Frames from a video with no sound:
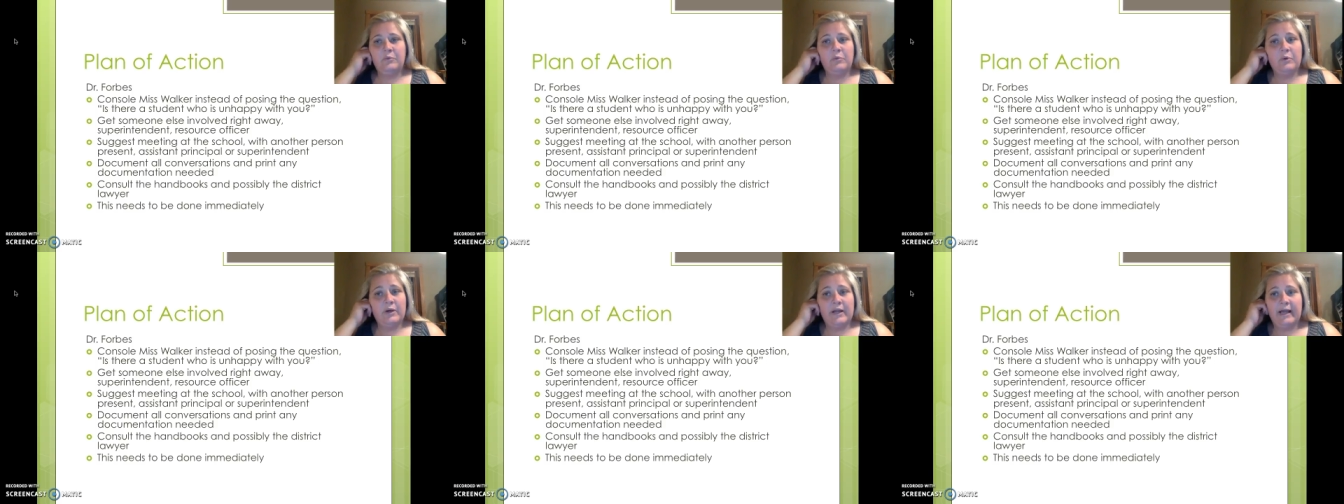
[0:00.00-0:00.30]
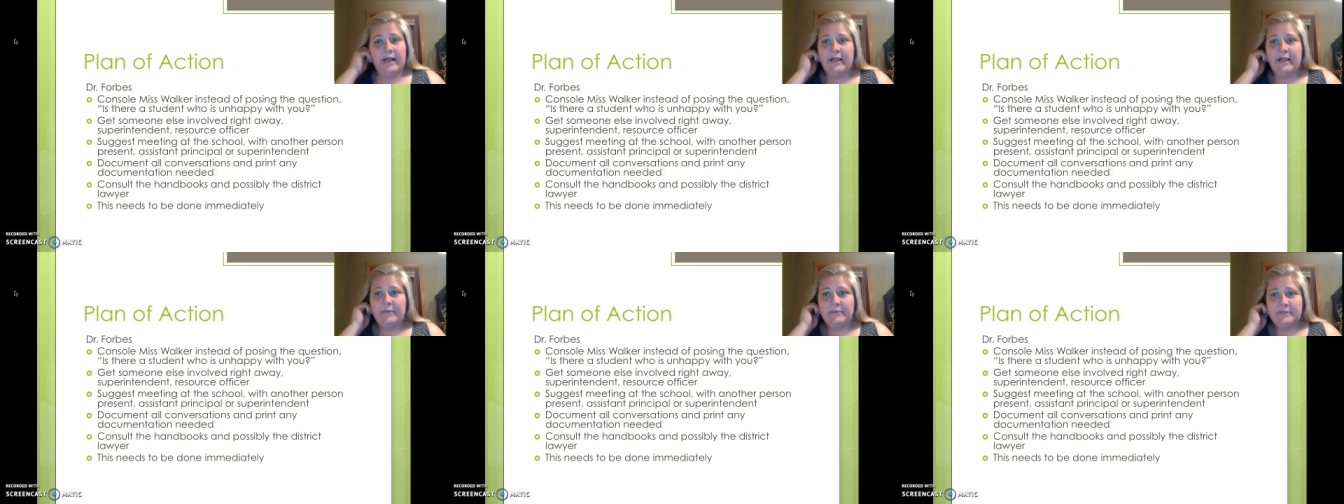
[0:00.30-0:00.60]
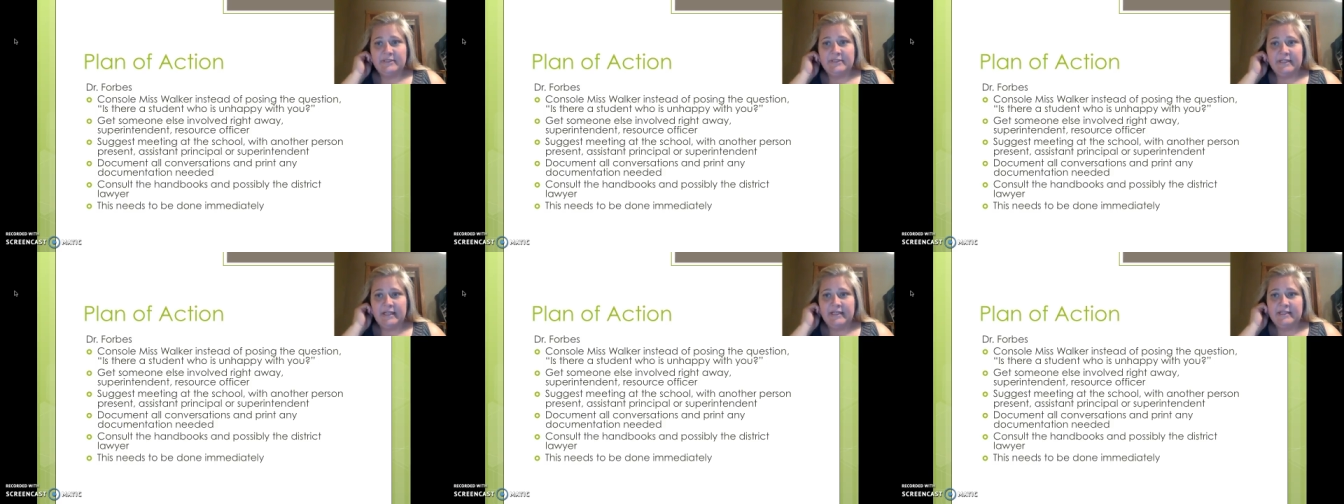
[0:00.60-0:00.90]
what I
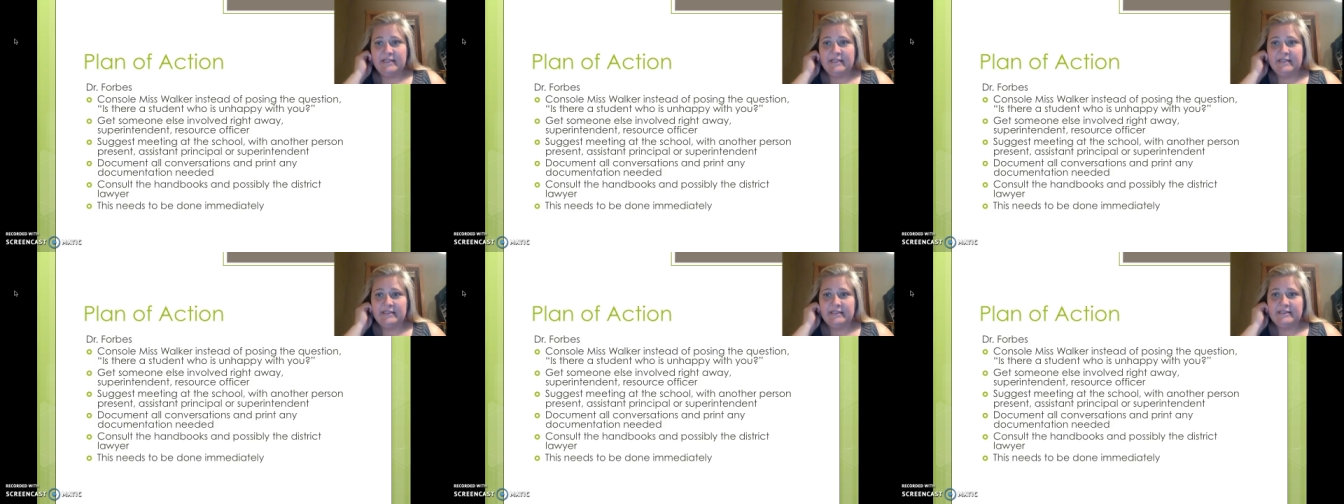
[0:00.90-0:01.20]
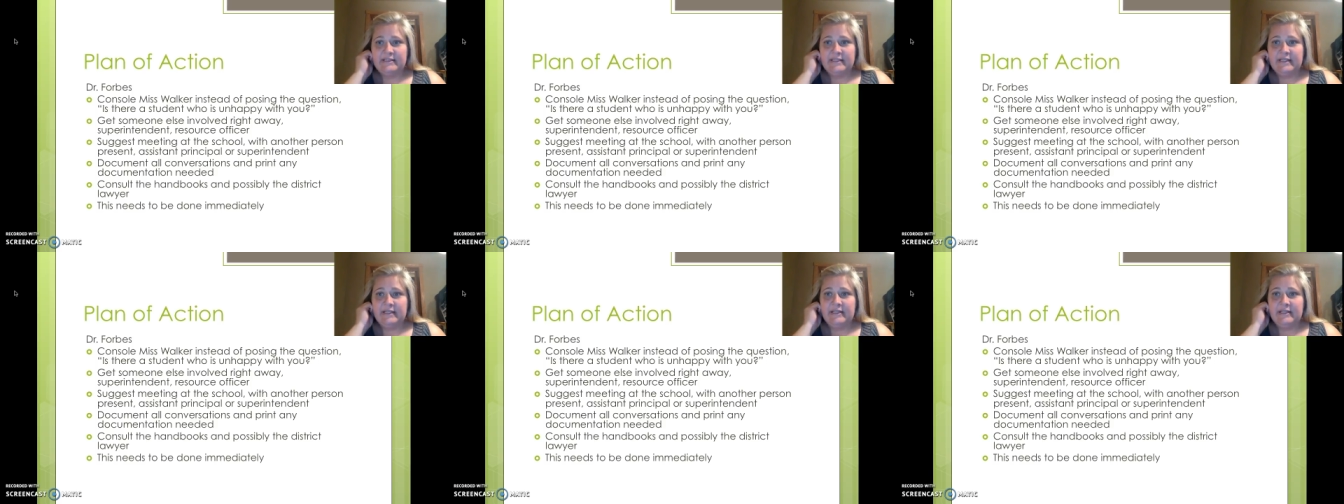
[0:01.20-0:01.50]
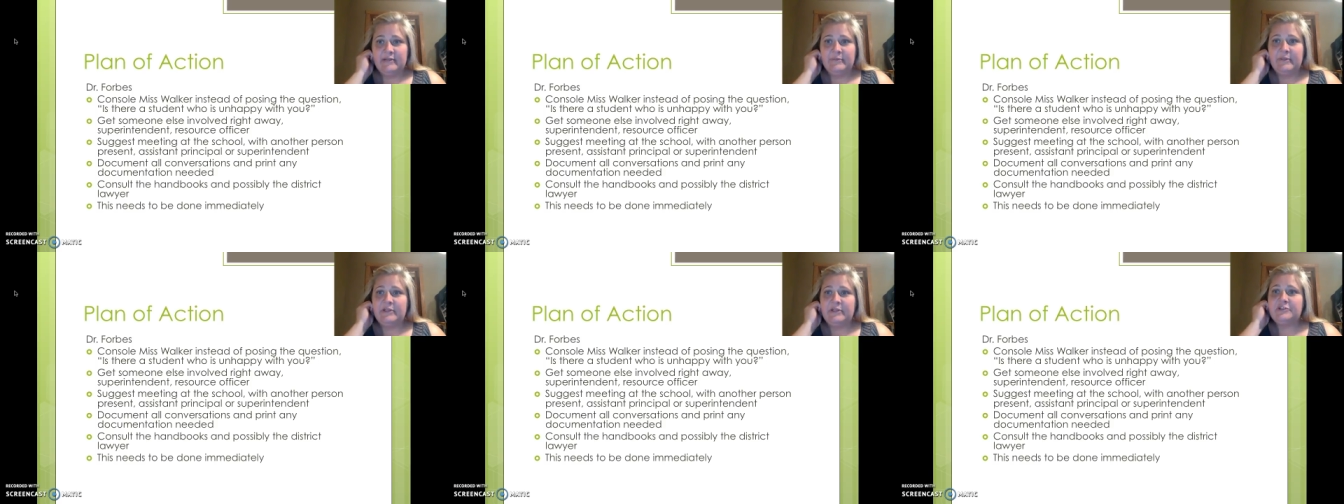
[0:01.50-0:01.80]
would take as an
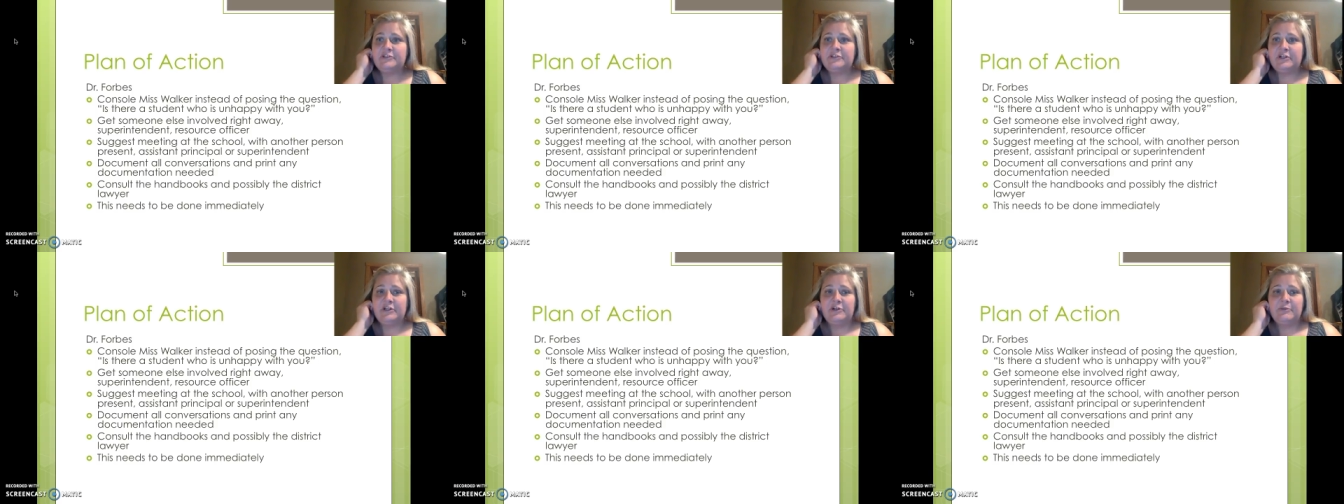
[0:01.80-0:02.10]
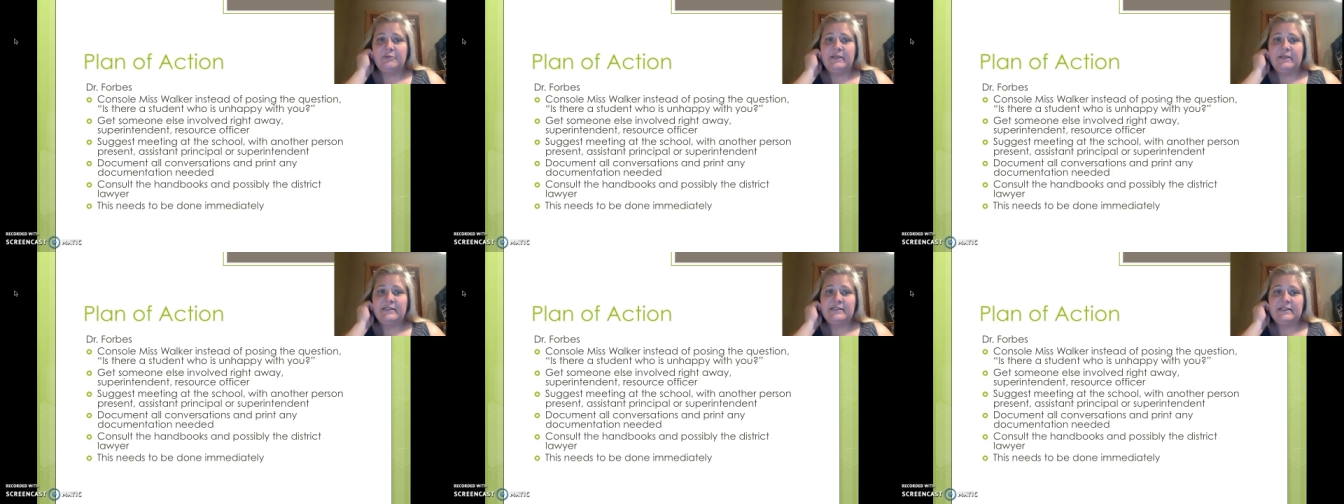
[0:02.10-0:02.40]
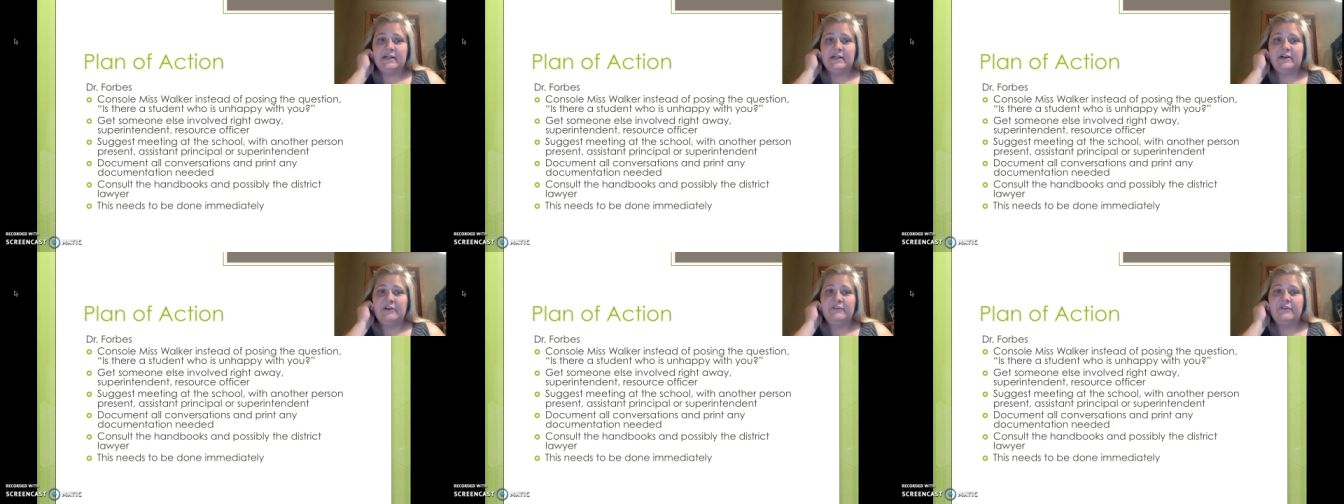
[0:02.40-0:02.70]
administrator
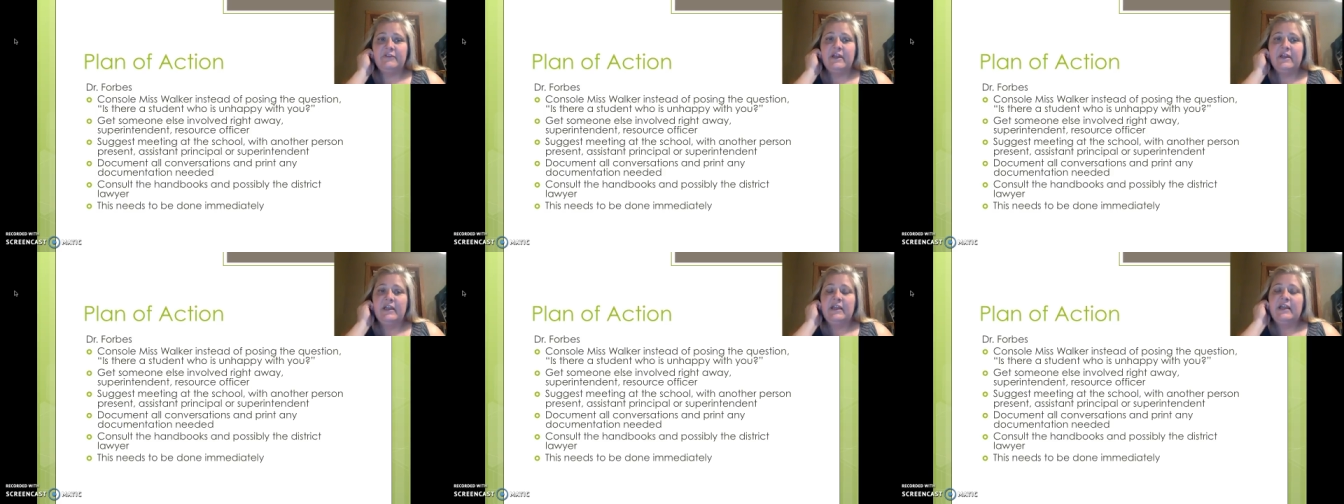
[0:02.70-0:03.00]
myself,